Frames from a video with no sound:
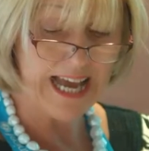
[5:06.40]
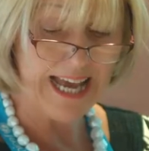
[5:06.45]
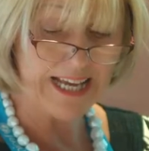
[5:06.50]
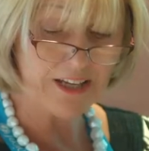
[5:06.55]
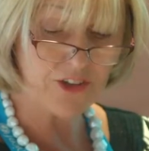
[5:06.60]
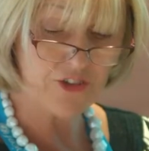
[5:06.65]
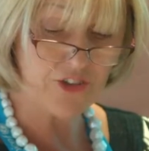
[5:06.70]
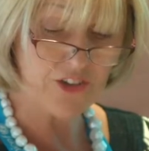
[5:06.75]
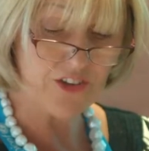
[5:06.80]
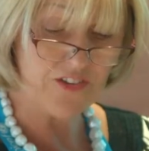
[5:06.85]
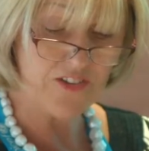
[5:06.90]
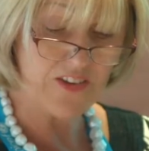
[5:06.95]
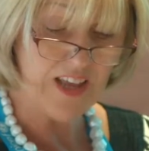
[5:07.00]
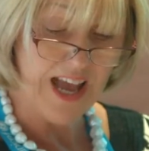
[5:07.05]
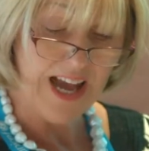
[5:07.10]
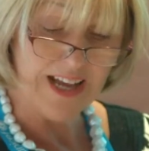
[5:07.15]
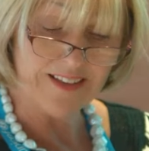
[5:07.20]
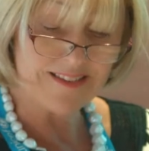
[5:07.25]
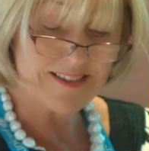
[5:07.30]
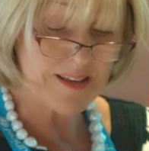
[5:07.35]
anxious,
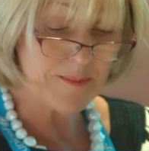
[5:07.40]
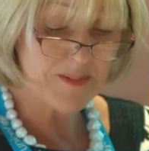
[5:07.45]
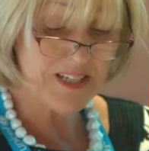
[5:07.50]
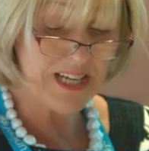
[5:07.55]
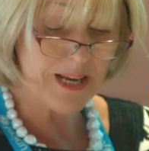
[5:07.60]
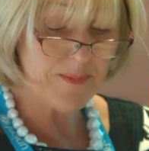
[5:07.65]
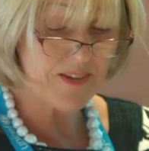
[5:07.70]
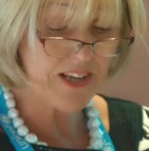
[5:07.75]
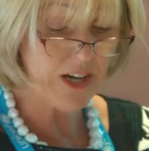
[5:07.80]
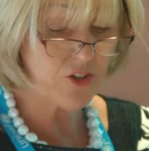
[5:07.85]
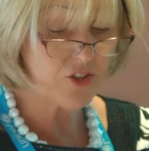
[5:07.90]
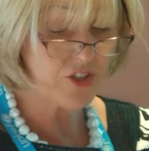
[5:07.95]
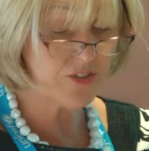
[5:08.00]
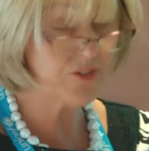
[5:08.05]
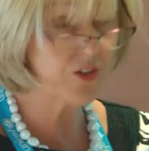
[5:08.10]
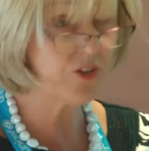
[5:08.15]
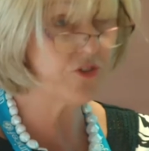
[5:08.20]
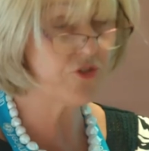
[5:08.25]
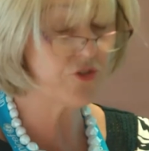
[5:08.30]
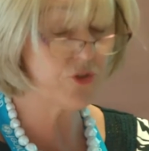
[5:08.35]
and sometimes out of
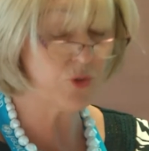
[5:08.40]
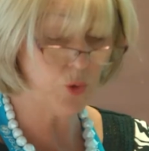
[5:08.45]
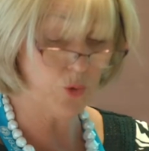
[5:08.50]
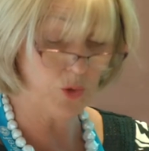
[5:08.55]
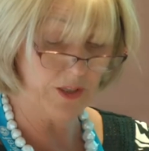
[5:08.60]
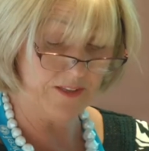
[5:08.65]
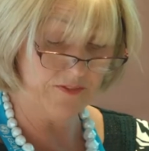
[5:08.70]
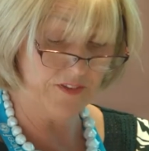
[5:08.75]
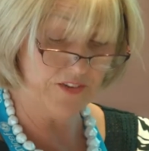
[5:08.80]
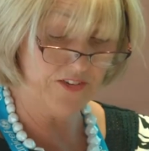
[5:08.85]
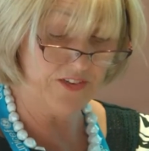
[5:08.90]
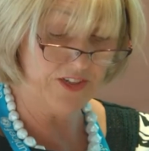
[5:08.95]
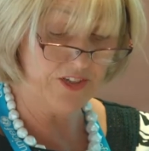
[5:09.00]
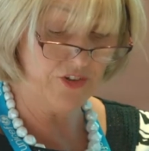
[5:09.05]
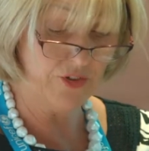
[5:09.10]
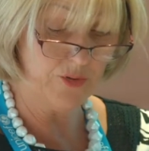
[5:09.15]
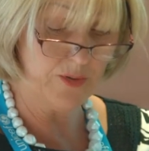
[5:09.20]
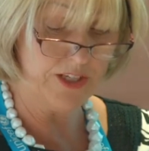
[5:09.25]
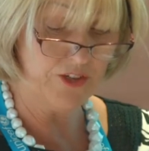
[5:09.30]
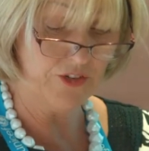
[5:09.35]
control in the
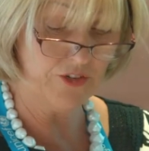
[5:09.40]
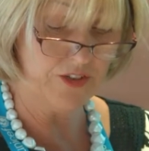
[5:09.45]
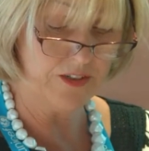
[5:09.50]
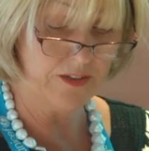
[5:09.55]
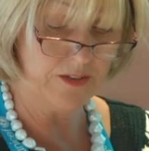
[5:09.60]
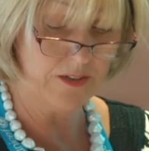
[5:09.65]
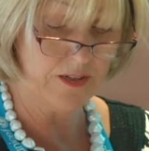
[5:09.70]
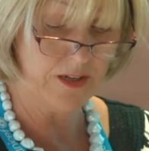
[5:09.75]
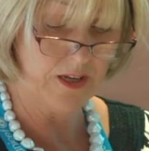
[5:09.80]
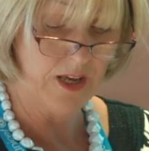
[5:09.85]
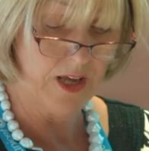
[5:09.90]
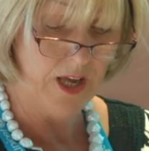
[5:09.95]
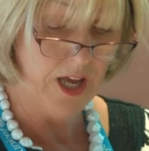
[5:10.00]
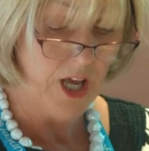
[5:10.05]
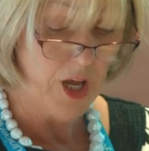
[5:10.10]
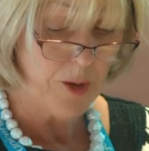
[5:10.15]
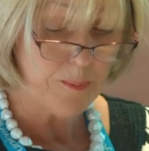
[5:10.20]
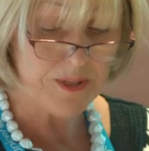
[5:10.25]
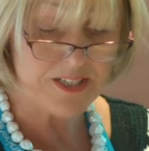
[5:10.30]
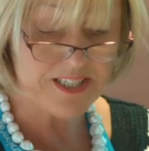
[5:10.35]
situation,
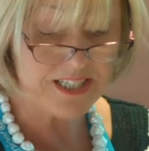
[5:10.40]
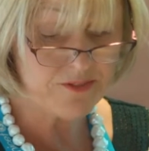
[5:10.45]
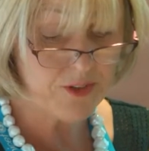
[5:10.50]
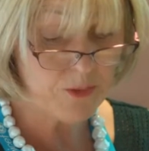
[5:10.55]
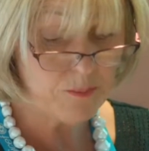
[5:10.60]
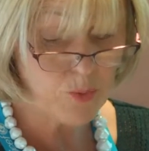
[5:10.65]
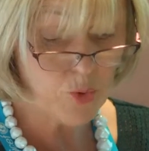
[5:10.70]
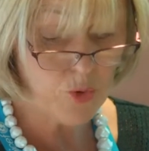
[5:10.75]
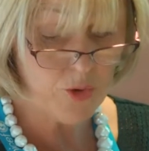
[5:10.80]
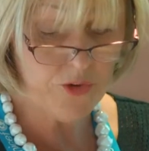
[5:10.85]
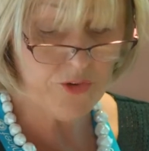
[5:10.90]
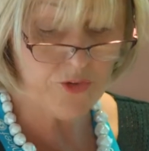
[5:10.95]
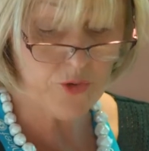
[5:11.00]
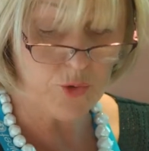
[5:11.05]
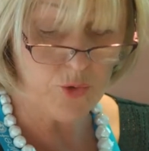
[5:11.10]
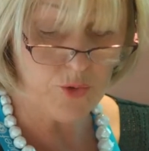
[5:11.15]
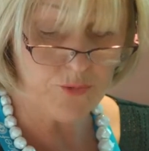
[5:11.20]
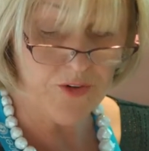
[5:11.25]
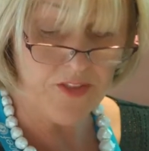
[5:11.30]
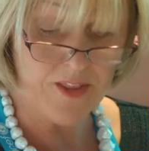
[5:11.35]
but even more
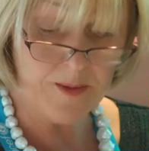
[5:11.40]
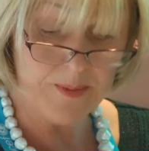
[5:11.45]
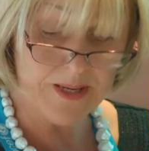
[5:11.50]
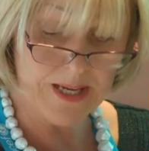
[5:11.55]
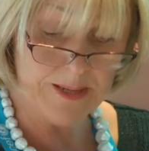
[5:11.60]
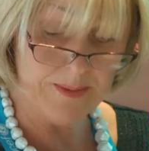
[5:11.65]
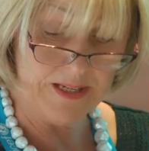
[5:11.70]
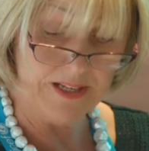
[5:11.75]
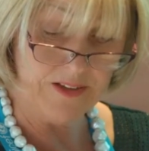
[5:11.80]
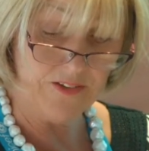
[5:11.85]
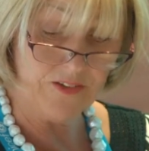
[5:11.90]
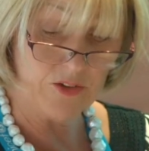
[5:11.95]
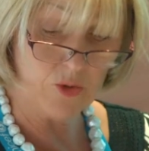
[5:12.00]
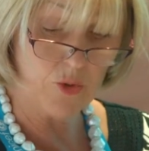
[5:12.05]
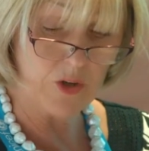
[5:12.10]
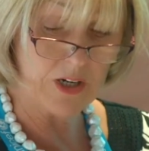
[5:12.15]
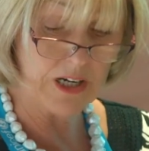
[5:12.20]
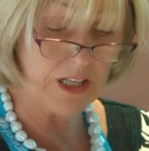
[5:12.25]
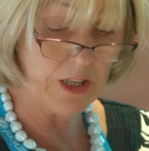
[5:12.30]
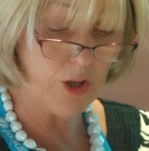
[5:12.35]
so for the babies
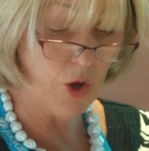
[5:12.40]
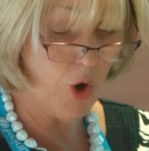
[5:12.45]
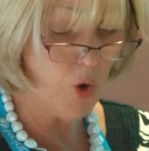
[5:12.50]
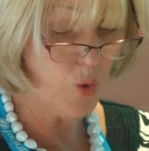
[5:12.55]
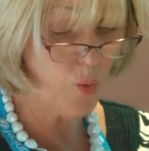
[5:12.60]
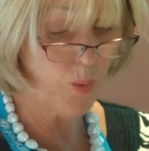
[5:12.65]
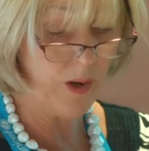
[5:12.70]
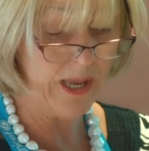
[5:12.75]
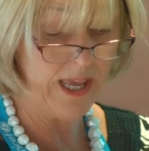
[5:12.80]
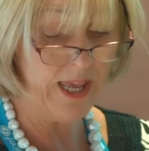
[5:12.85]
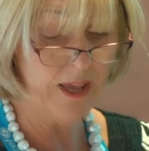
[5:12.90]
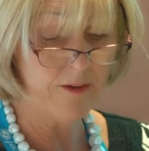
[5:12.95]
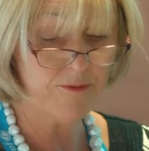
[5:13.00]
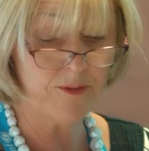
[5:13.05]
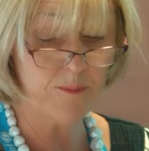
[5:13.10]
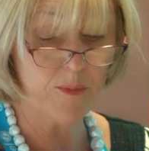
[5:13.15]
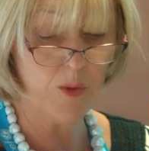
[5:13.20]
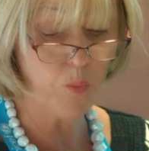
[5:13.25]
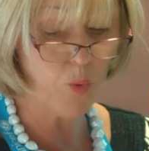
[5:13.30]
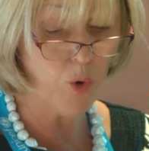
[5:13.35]
who are a long way
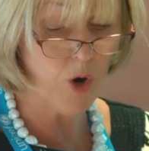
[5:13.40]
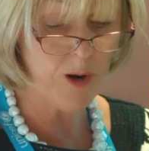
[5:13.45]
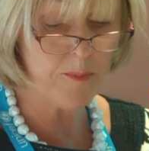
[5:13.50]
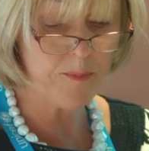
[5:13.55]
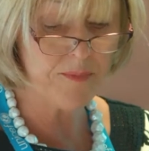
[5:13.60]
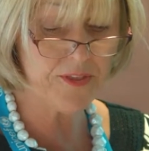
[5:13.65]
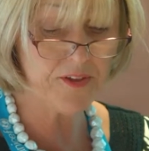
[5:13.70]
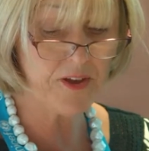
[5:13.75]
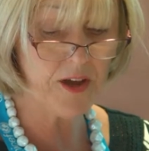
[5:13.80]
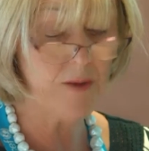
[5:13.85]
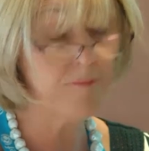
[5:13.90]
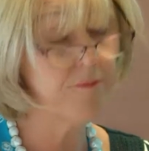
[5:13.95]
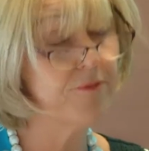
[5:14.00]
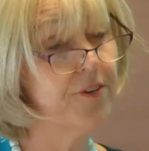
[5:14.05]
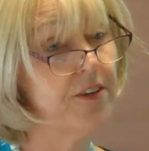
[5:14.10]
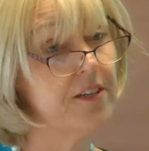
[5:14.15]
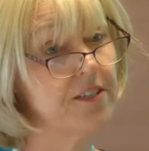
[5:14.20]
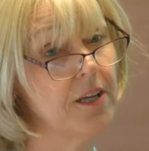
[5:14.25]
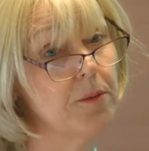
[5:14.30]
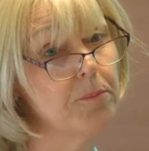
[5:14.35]
from the warmth,
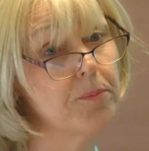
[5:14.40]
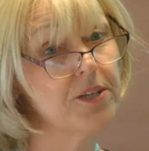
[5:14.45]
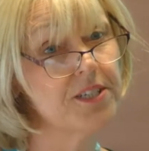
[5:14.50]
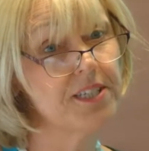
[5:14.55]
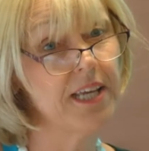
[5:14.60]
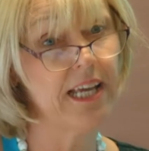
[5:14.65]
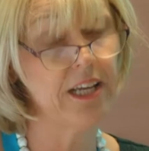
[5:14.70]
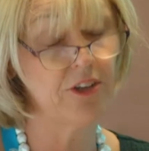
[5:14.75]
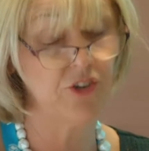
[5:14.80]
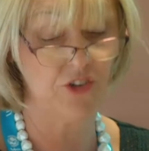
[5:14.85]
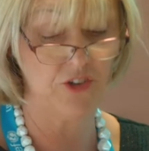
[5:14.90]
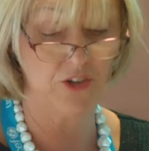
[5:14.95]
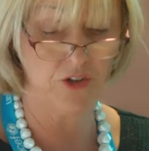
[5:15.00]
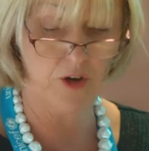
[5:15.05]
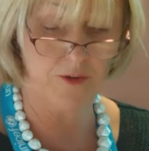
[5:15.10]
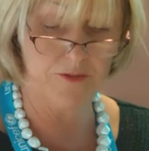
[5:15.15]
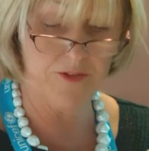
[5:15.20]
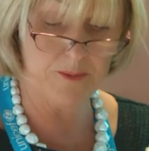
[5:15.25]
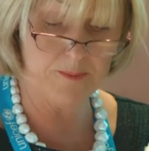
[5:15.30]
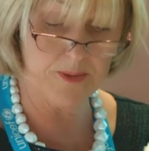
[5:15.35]
comfort, and protection of their